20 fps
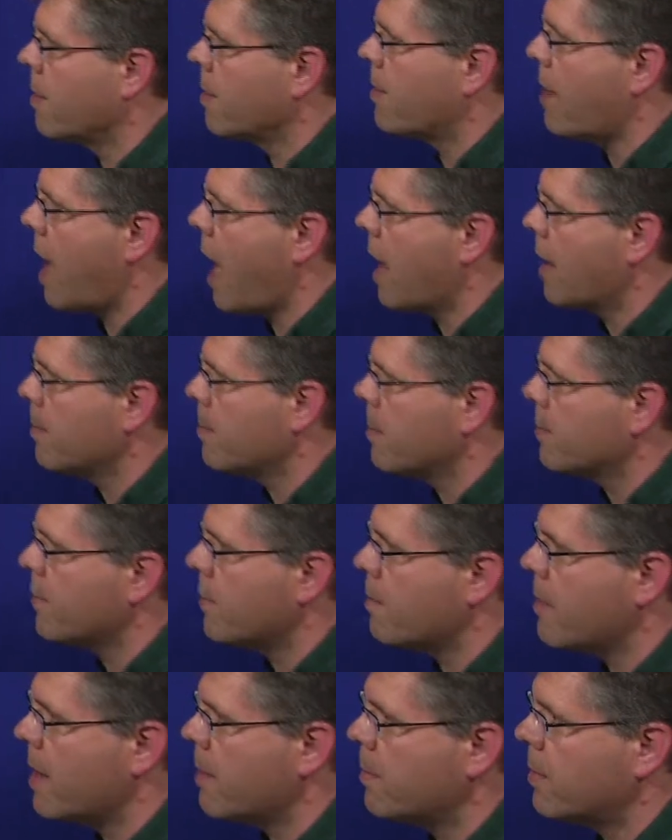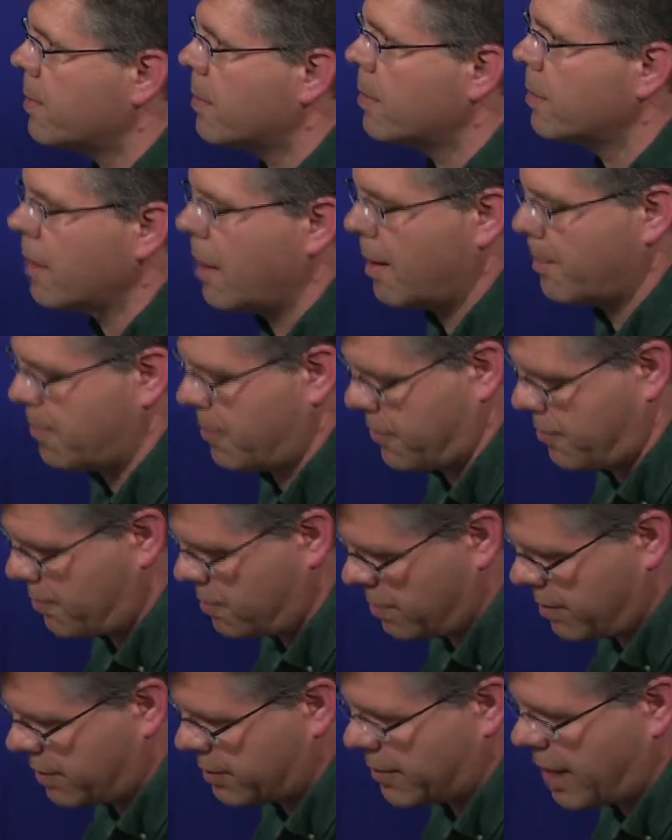the bottom of a member up
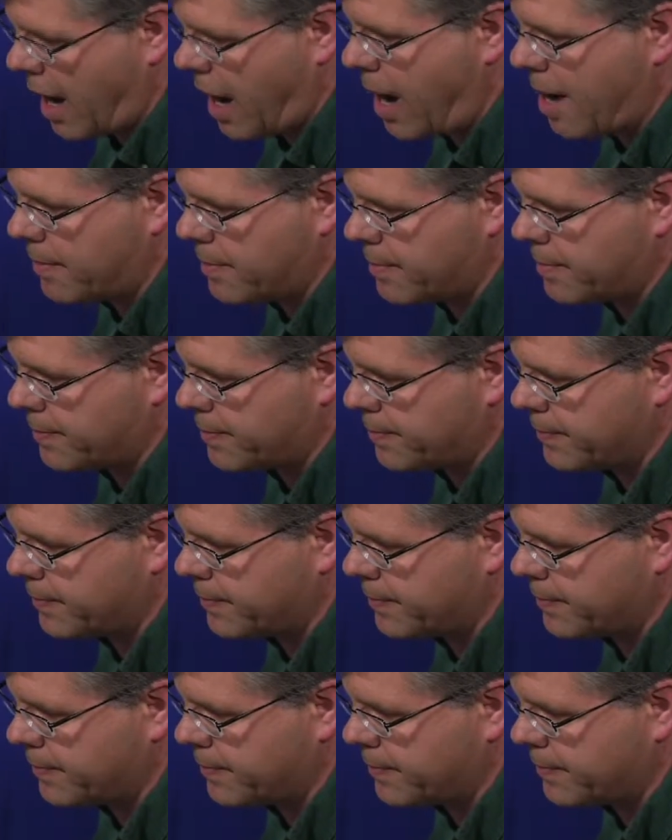through the top.